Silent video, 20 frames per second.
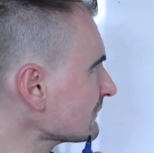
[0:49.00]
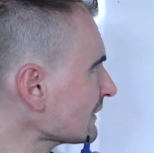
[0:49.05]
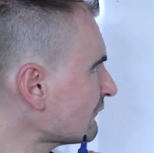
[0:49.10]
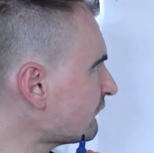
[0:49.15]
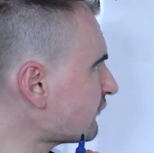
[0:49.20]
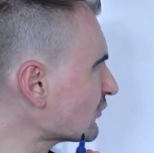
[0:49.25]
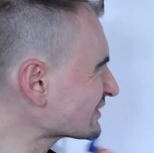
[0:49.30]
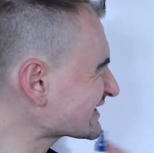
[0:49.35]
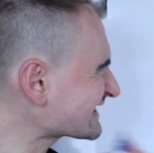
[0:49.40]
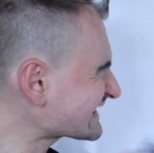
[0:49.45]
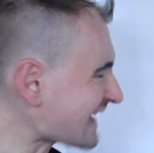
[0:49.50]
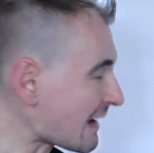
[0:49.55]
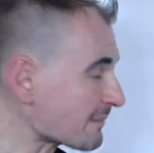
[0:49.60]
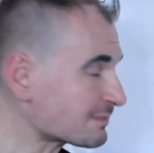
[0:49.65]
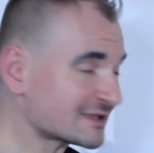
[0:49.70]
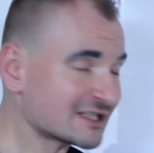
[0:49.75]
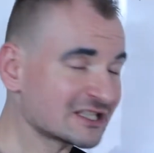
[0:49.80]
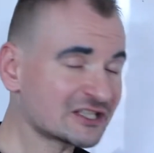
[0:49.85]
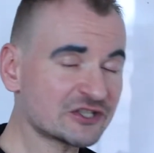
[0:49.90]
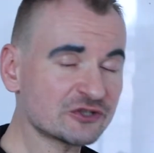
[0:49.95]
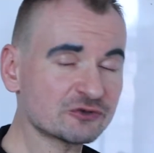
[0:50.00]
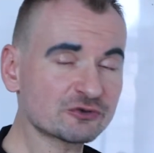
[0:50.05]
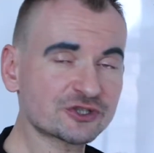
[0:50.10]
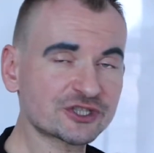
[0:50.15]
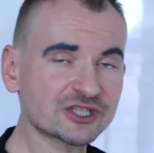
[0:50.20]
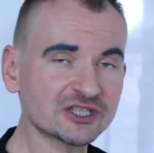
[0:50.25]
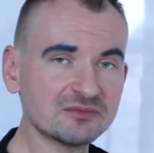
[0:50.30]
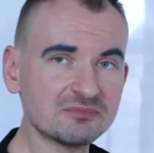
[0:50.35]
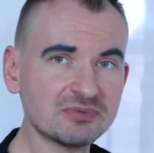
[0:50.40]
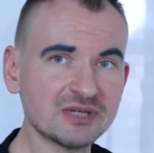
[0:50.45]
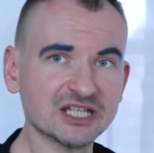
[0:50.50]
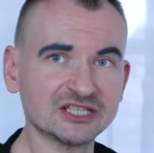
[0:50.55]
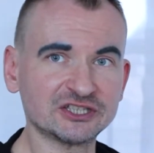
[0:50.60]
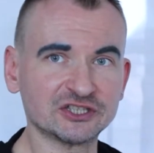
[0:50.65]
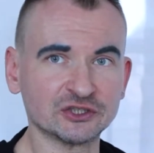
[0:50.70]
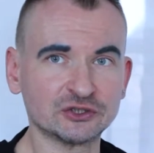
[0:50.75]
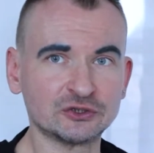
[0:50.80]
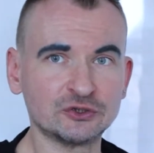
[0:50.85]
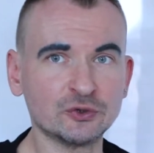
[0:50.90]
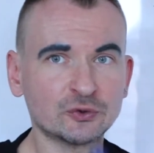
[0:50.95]
for substitution
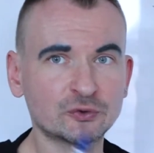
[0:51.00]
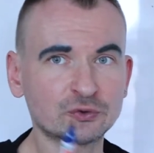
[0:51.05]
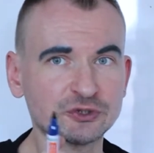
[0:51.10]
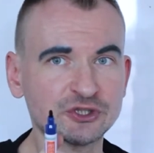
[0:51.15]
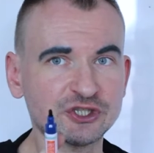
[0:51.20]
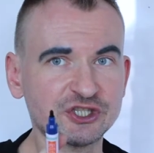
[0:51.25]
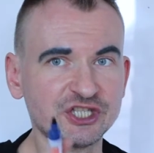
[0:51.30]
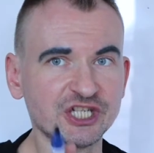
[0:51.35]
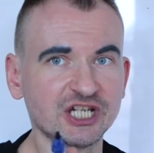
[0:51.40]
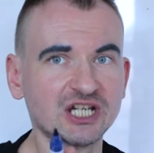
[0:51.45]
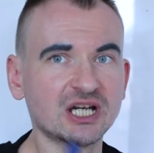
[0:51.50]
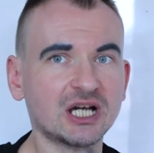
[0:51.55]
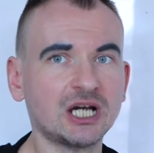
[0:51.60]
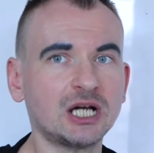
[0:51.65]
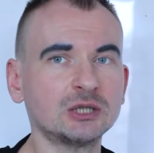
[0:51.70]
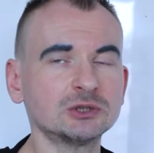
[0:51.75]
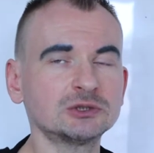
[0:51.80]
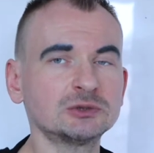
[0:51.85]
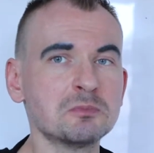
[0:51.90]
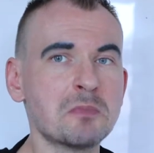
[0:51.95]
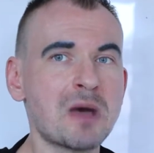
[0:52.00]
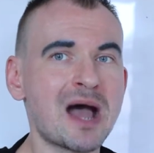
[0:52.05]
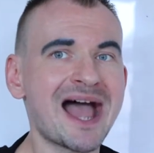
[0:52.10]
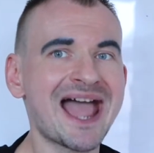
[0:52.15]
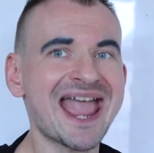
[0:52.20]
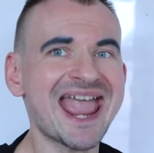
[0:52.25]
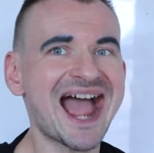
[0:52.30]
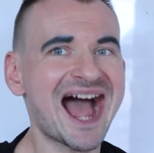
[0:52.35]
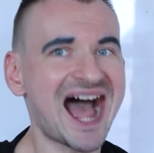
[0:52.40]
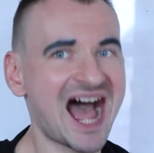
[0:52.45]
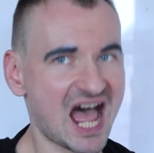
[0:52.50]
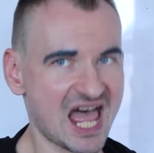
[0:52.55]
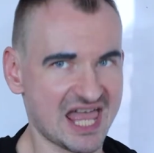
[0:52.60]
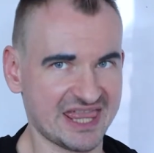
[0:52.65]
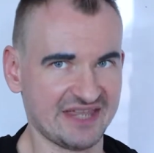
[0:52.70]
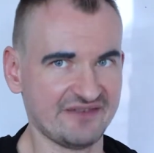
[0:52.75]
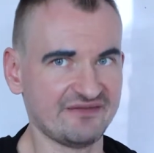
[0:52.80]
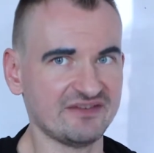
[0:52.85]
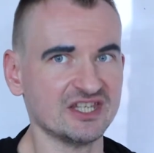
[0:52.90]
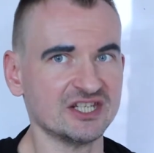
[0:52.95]
method, you could check out my
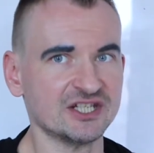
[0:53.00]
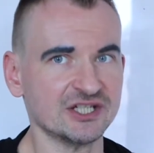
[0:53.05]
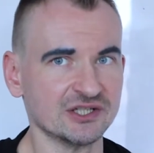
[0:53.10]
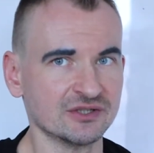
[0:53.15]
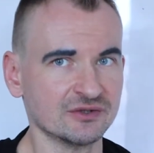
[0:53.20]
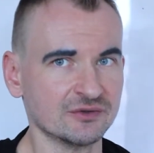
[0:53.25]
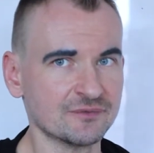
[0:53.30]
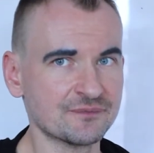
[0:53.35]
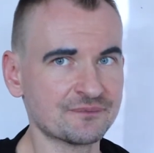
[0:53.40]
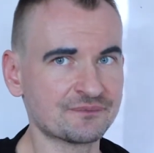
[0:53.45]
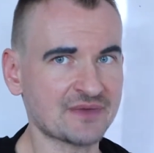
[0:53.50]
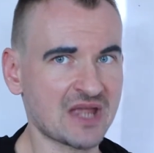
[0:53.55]
other video.